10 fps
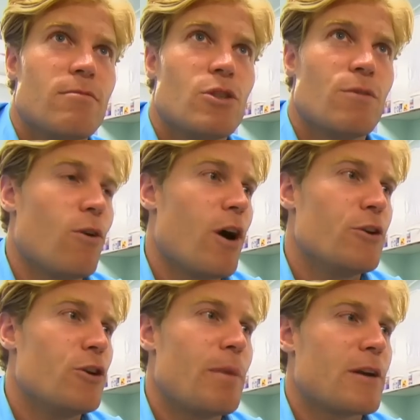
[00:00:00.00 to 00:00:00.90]
to find
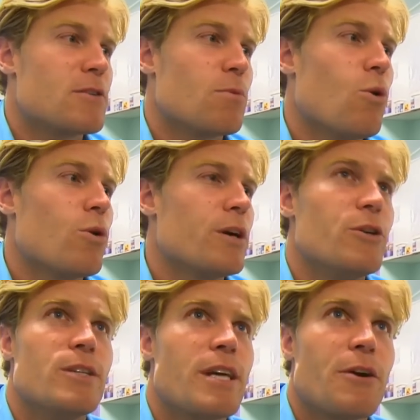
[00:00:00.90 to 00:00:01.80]
new patches of water,
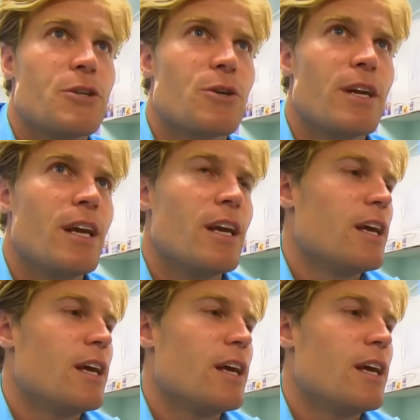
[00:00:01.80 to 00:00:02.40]
new territory.